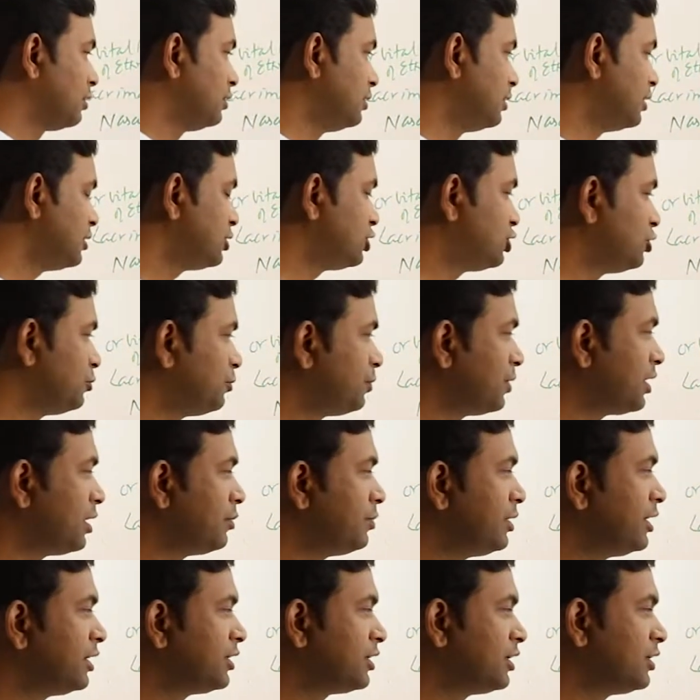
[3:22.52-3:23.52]
This
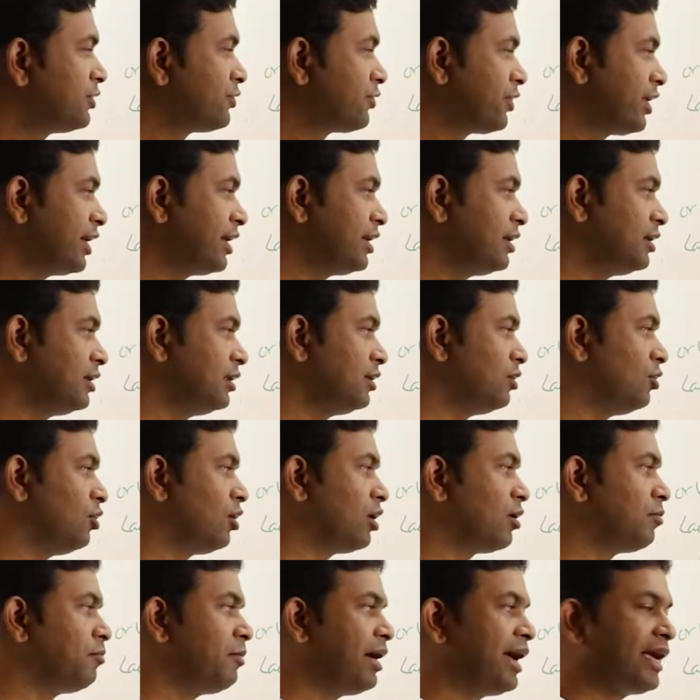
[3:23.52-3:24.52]
suprameatal triangle
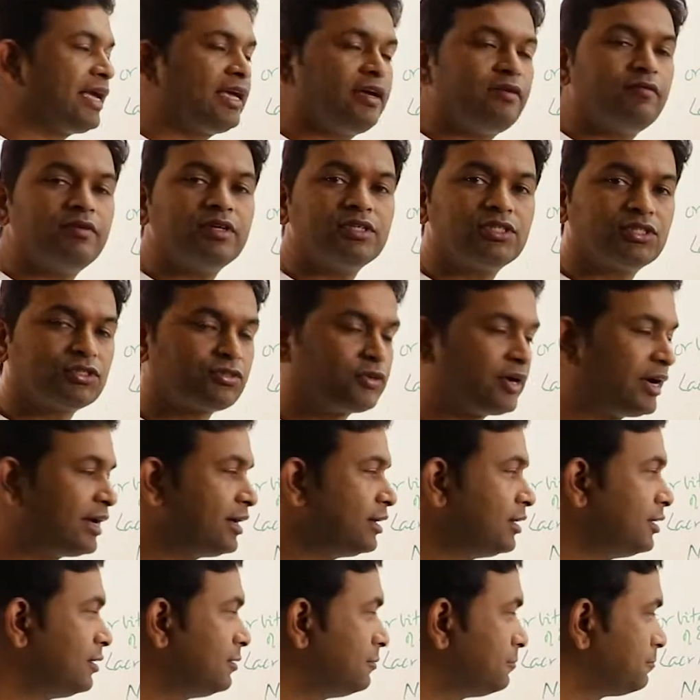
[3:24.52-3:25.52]
or MacEwen's
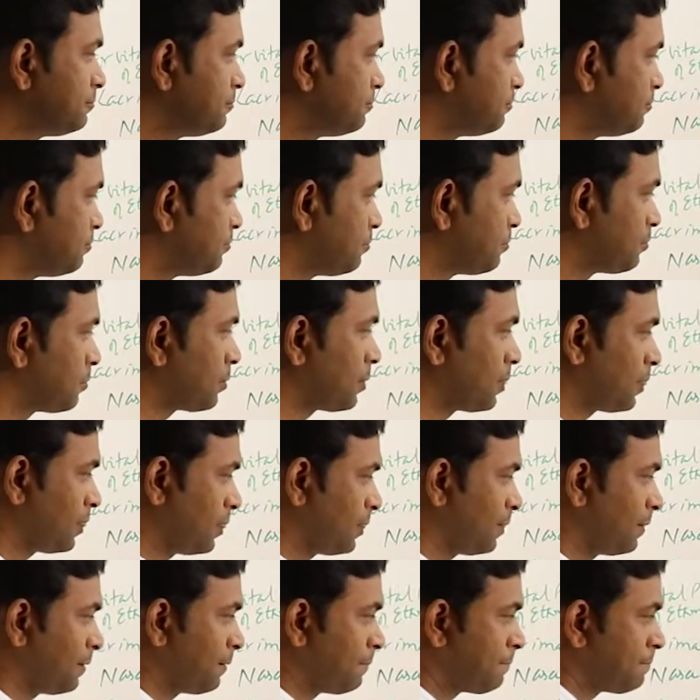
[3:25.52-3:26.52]
triangle
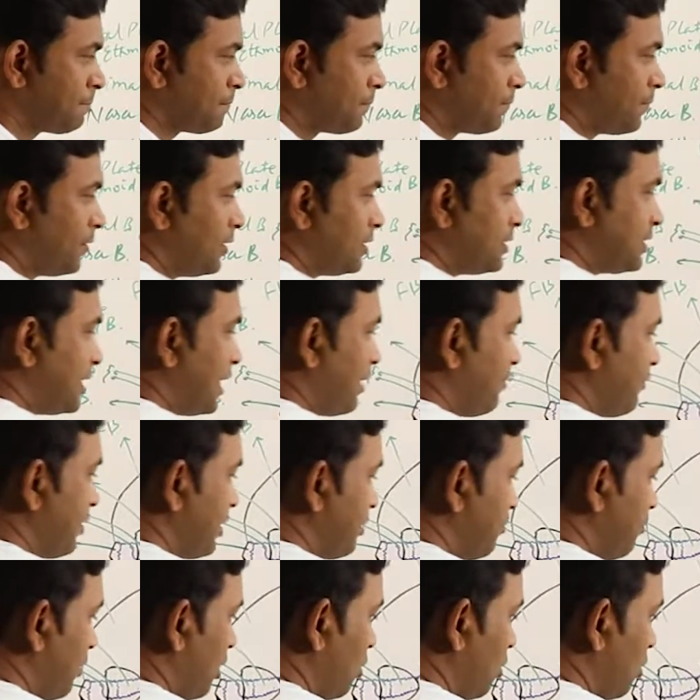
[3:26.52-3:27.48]
is having